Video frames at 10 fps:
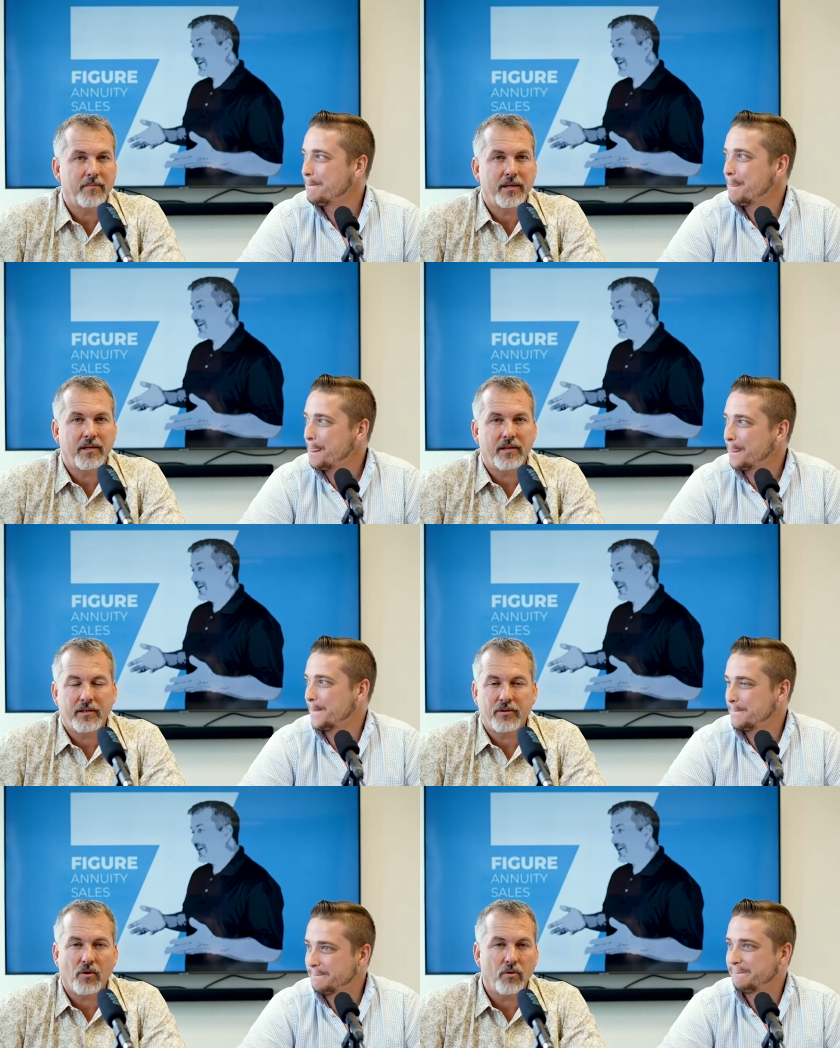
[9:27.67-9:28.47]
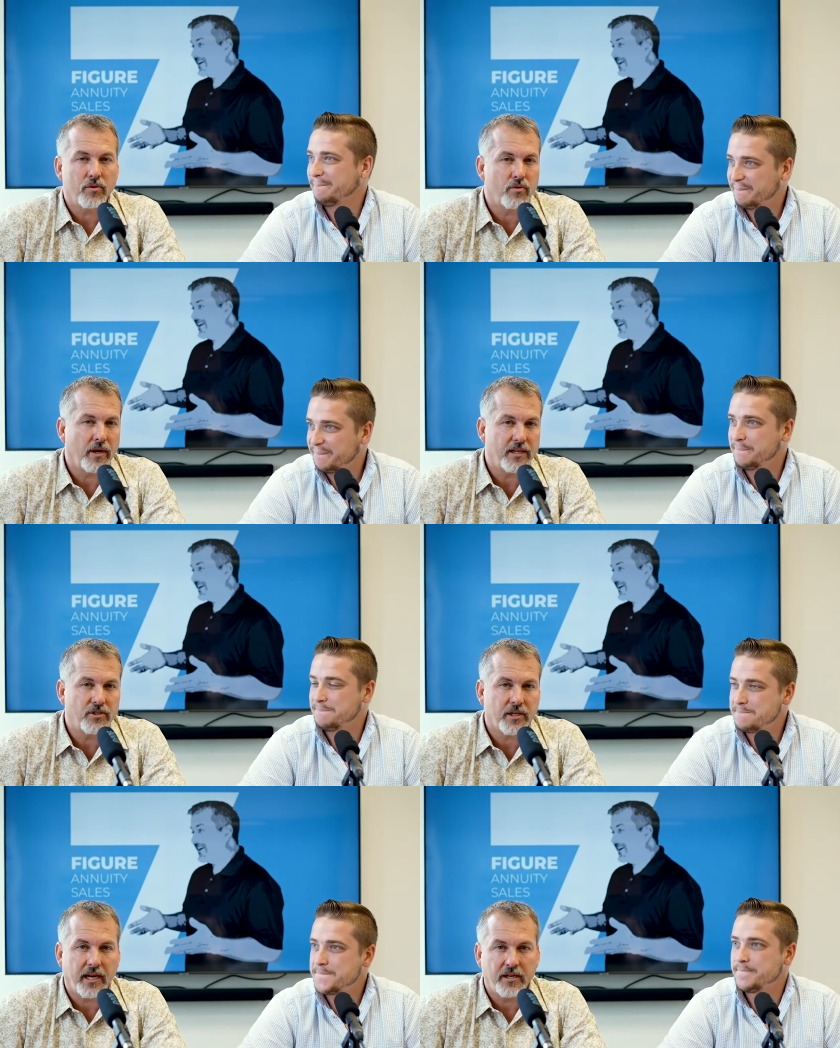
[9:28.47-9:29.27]
Speaker 1: be going through
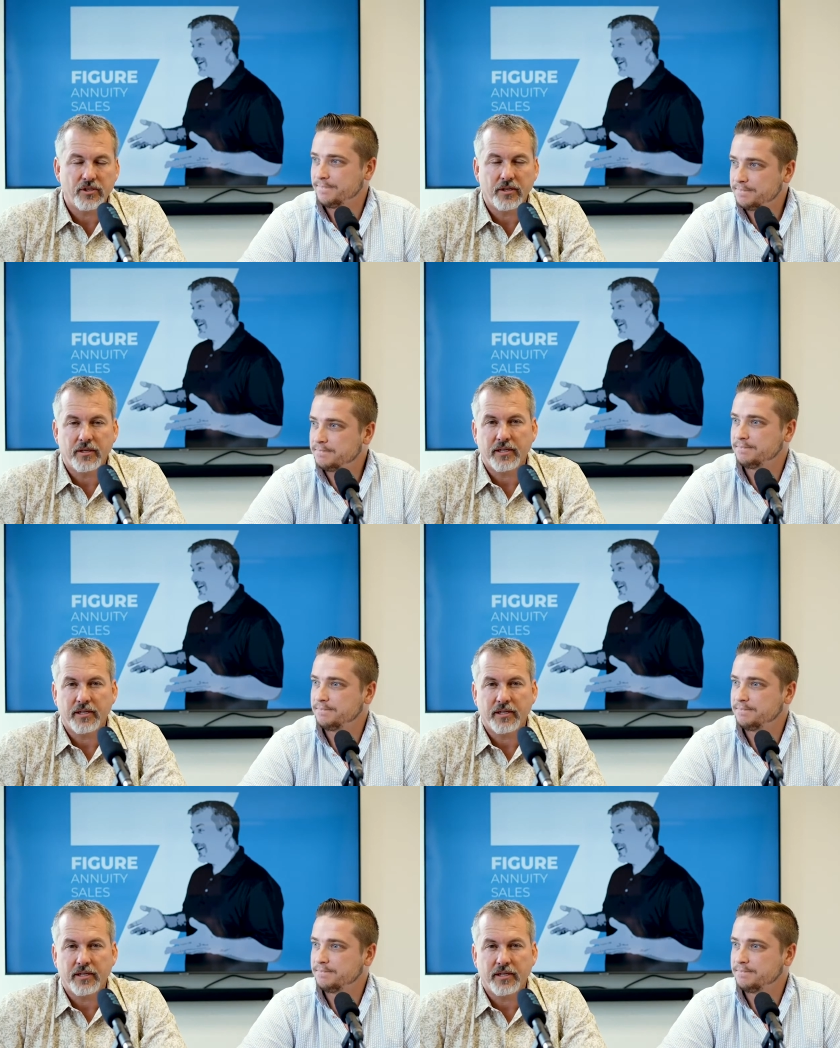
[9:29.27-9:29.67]
education,